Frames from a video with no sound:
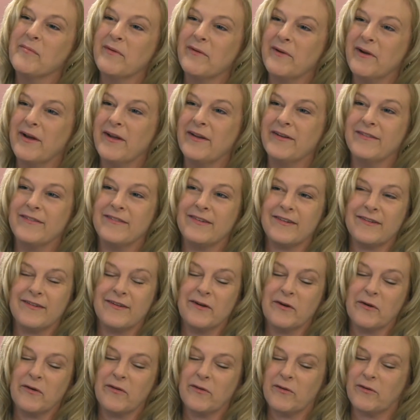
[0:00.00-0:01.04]
And,
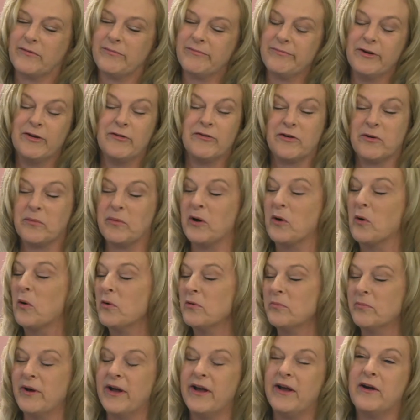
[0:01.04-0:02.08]
you know, there used to be
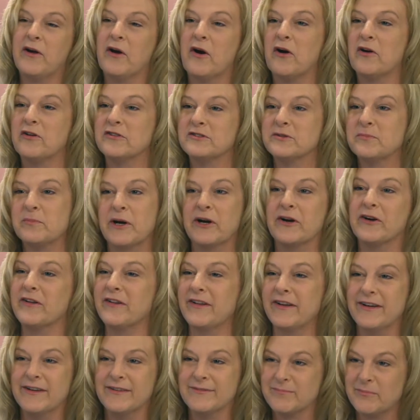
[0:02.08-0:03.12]
old pay cards,
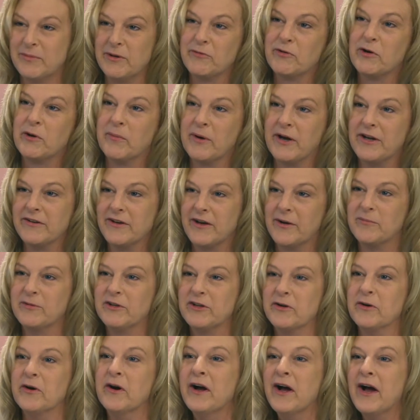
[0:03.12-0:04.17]
apparently, before my time,
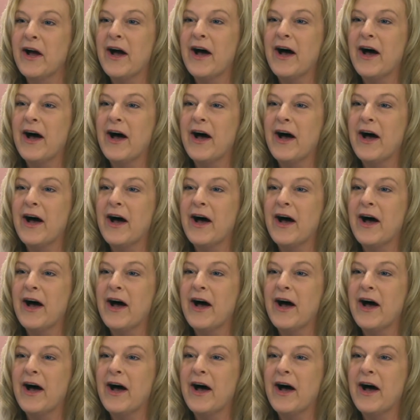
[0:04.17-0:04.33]
too.